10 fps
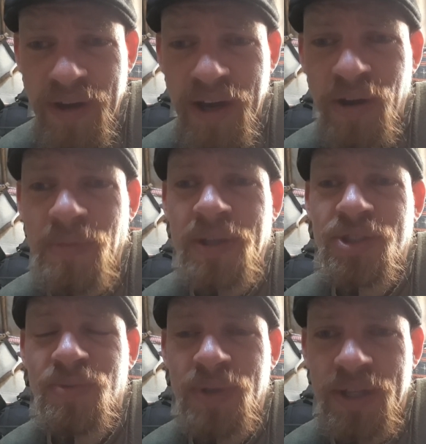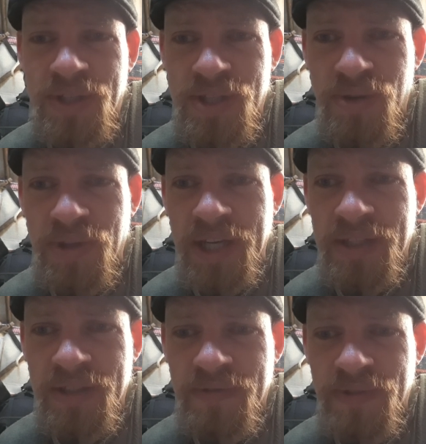how much we are
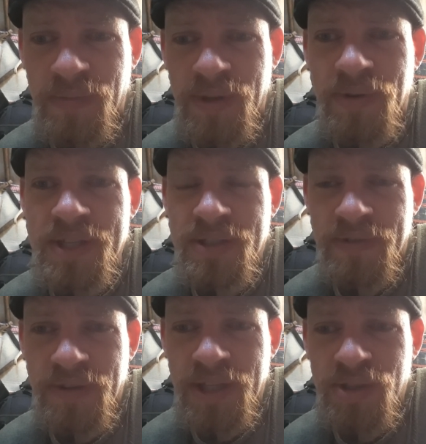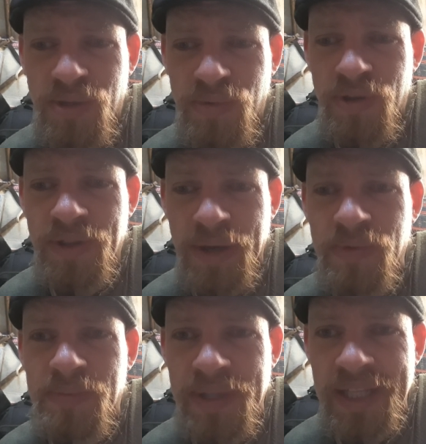disconnected from the rest of the natural world that
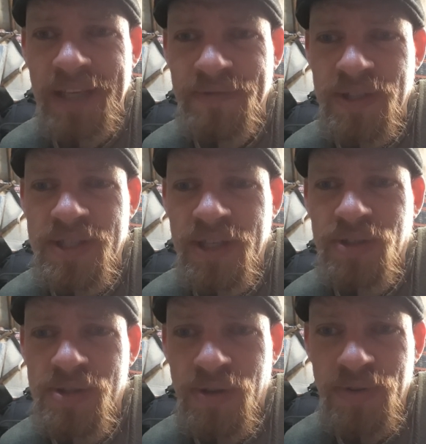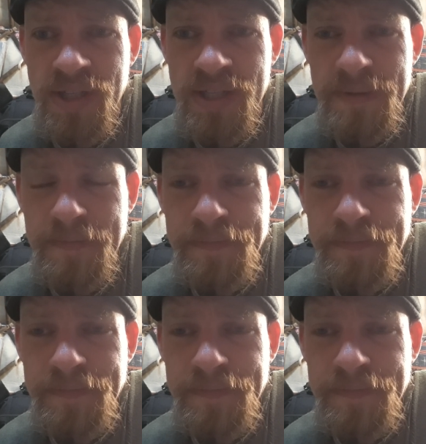we believe in such stories.